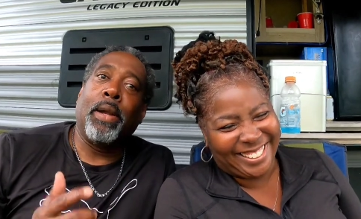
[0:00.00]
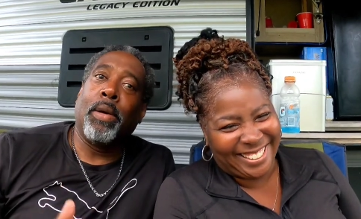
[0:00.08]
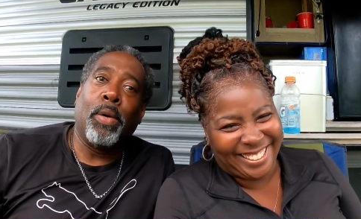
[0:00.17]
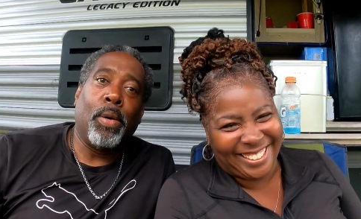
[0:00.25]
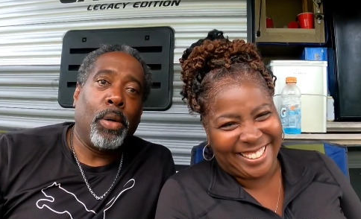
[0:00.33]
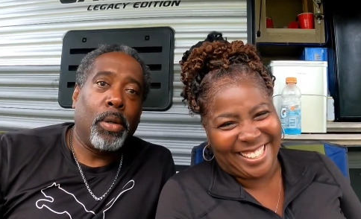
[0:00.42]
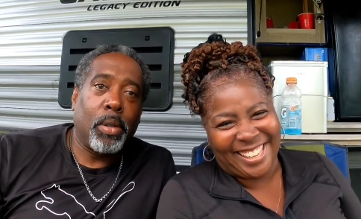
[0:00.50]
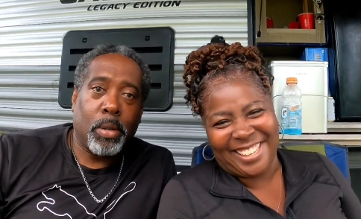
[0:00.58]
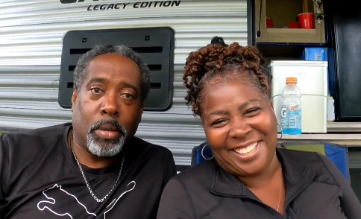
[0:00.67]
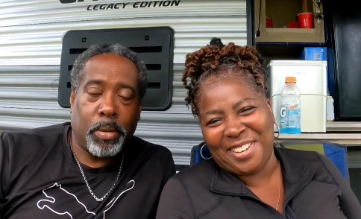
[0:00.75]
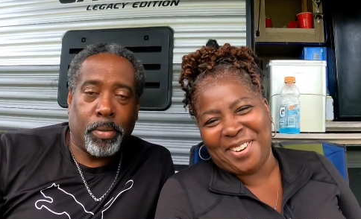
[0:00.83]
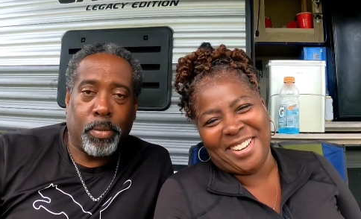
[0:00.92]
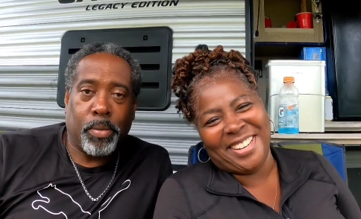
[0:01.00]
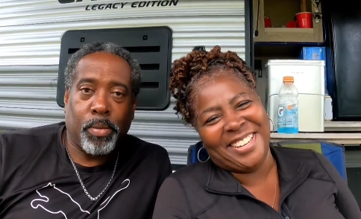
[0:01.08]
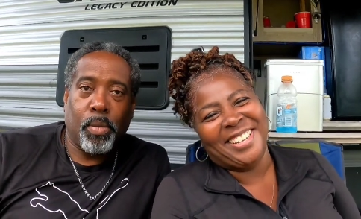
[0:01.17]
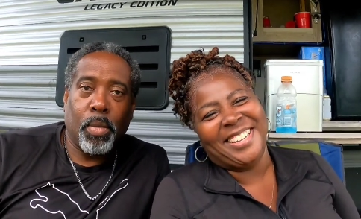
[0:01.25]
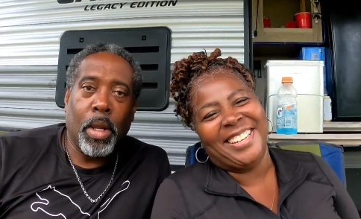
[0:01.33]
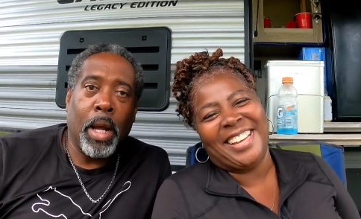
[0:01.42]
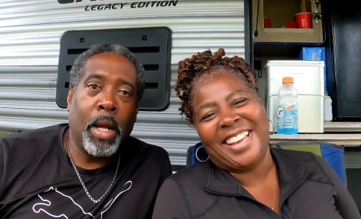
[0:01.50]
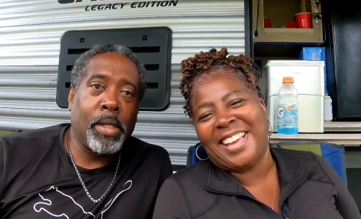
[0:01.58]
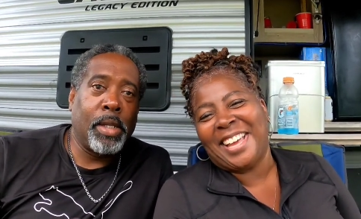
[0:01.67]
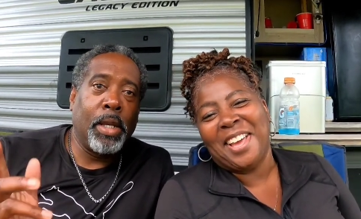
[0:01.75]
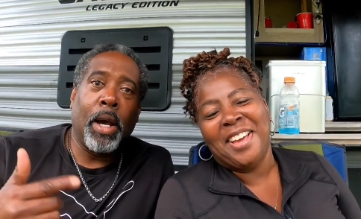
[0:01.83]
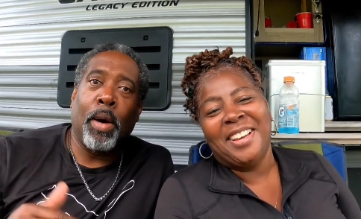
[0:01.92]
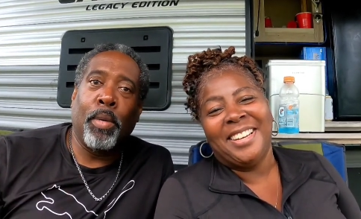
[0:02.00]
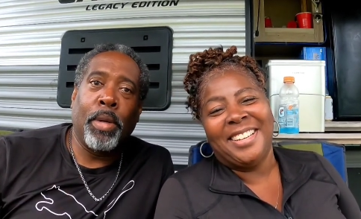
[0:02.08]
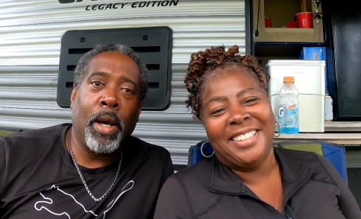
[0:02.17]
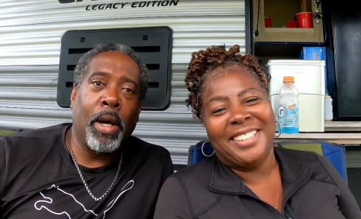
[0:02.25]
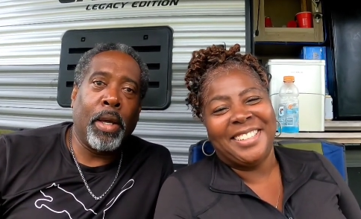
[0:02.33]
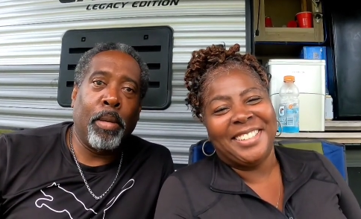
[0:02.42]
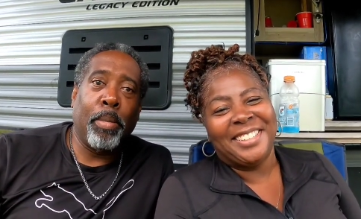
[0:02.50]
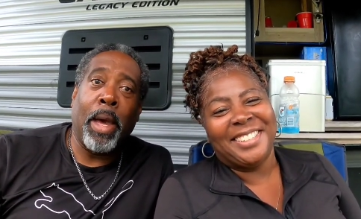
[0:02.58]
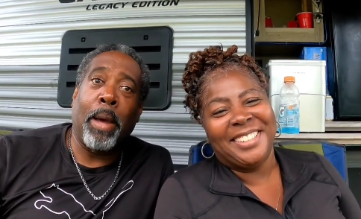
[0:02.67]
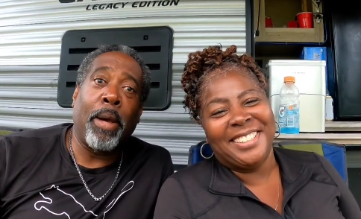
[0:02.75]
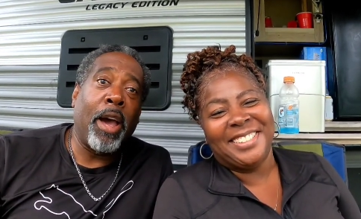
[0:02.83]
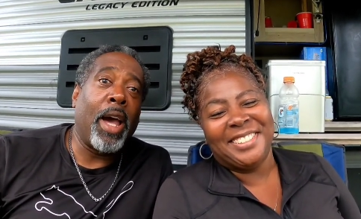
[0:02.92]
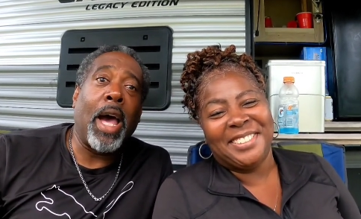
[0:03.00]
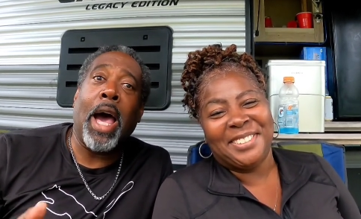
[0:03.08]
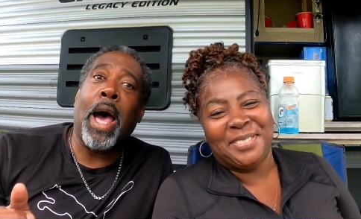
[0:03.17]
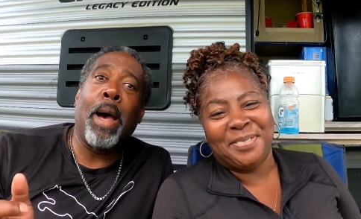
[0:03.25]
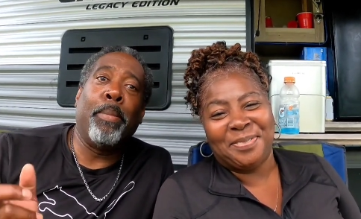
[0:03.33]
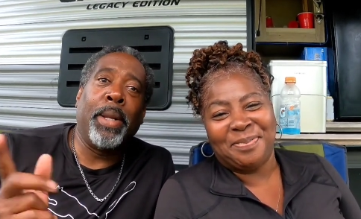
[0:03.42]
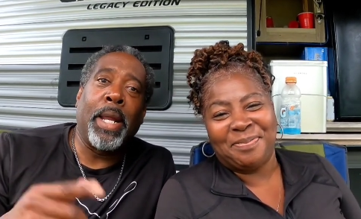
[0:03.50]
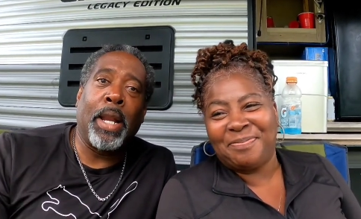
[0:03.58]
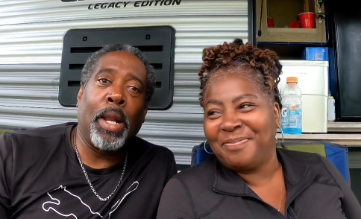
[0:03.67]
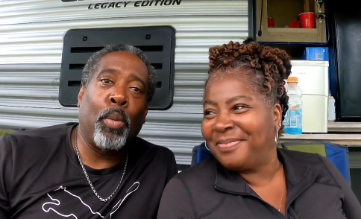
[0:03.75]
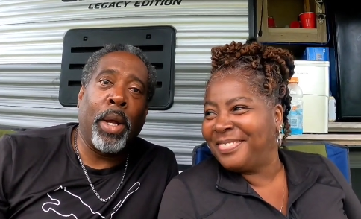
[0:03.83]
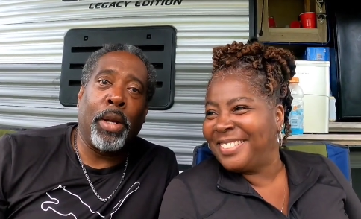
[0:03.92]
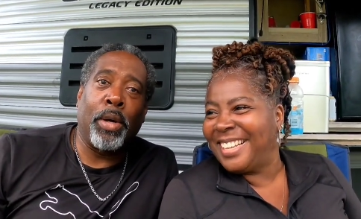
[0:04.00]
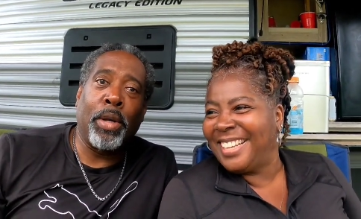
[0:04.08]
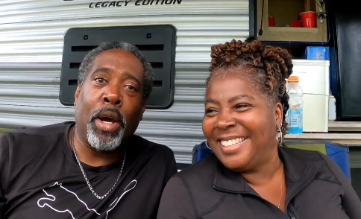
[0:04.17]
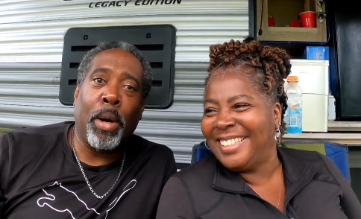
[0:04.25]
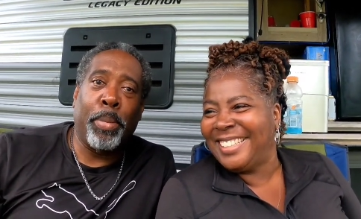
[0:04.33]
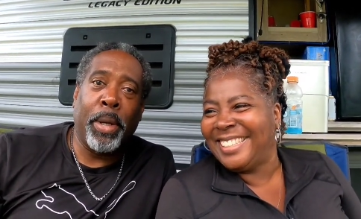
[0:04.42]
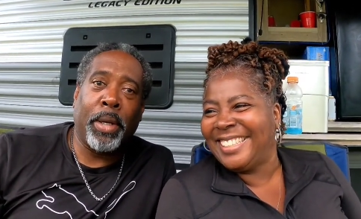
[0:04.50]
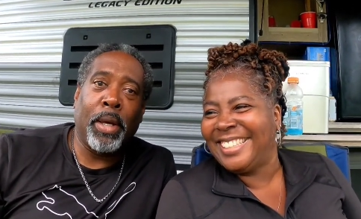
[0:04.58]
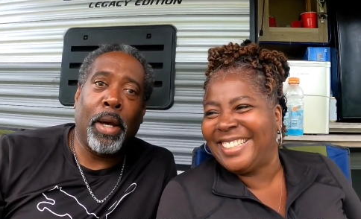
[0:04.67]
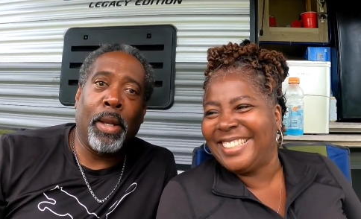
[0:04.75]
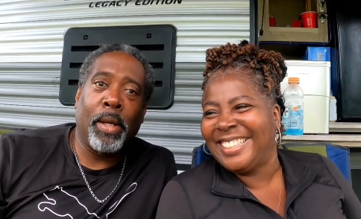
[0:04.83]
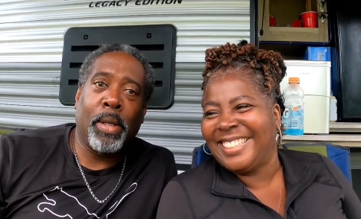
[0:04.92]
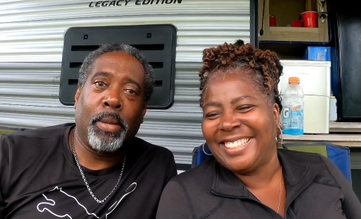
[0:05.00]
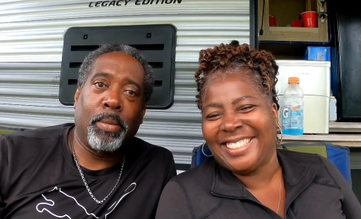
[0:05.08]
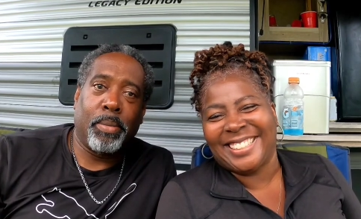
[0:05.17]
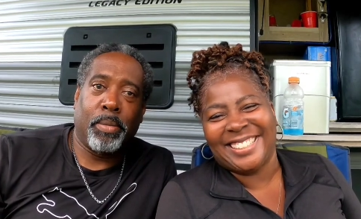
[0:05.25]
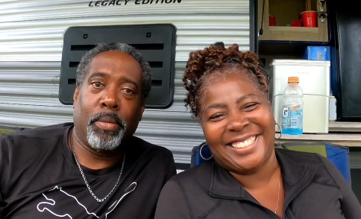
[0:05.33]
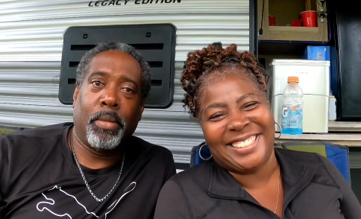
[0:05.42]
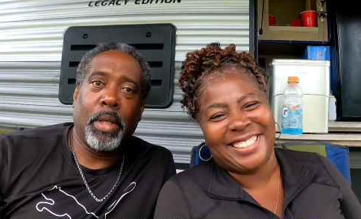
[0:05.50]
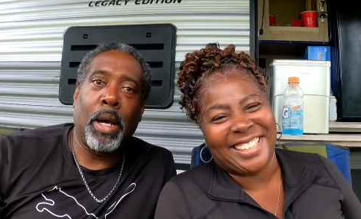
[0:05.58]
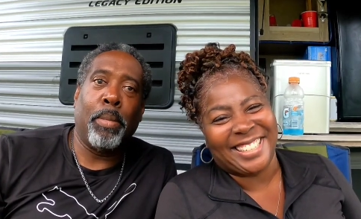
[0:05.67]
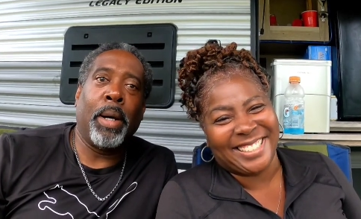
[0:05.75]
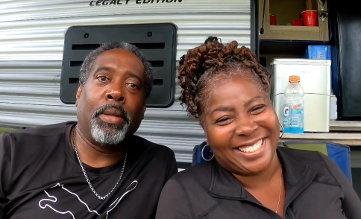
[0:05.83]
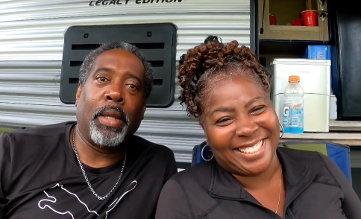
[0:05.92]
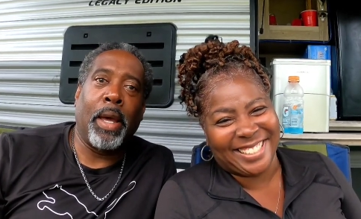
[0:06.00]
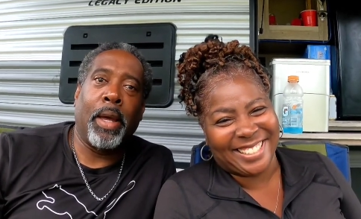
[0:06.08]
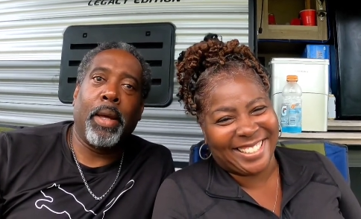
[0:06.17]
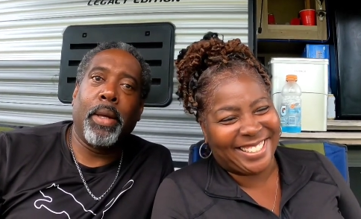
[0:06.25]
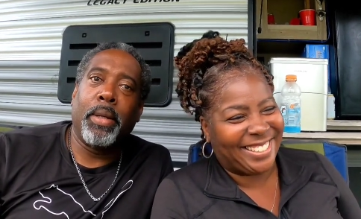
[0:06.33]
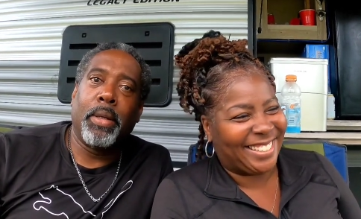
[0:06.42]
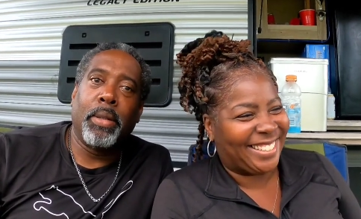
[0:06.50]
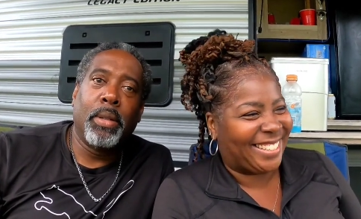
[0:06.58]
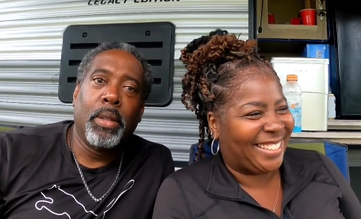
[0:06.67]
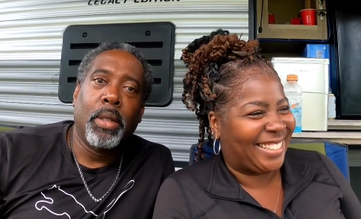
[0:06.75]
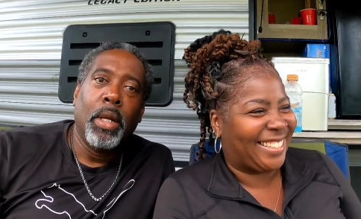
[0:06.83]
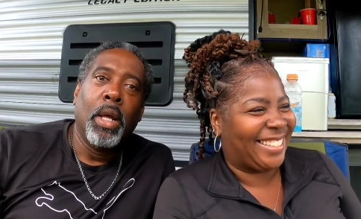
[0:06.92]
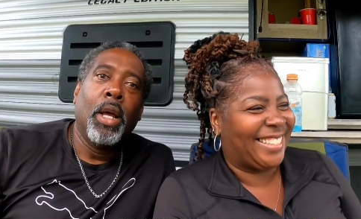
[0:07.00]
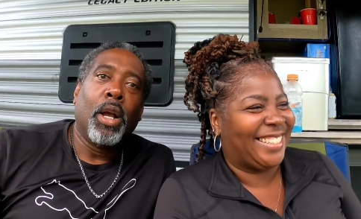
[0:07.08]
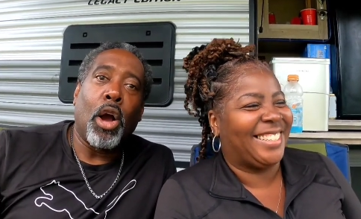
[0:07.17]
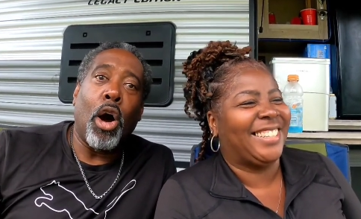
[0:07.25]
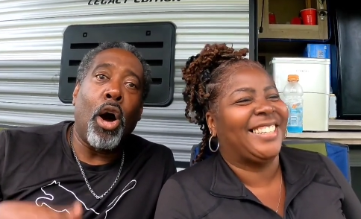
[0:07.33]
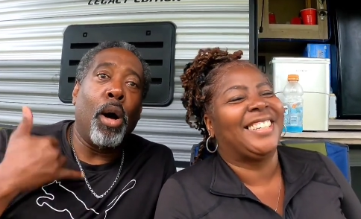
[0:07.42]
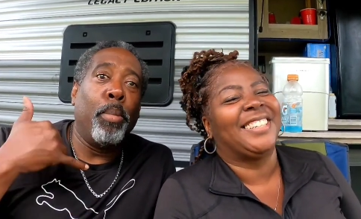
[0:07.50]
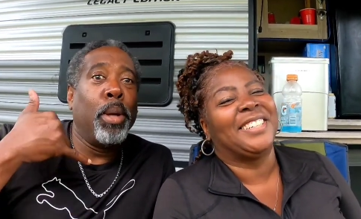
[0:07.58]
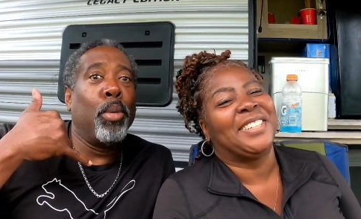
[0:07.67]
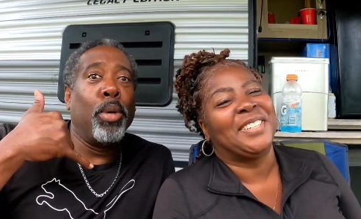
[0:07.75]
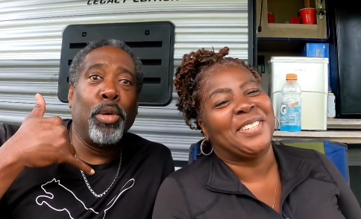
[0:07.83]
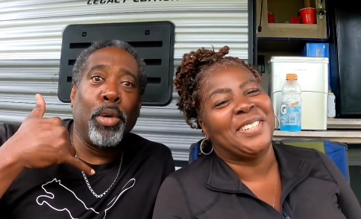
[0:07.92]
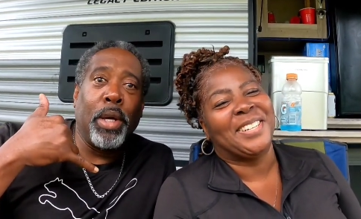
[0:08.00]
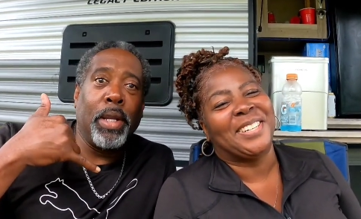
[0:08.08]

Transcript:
Speaker 1: ain't going. I'll see y'all when y'all get back. Man, I'll be down there waiting on y'all pick y'all up. How about that? Call me when you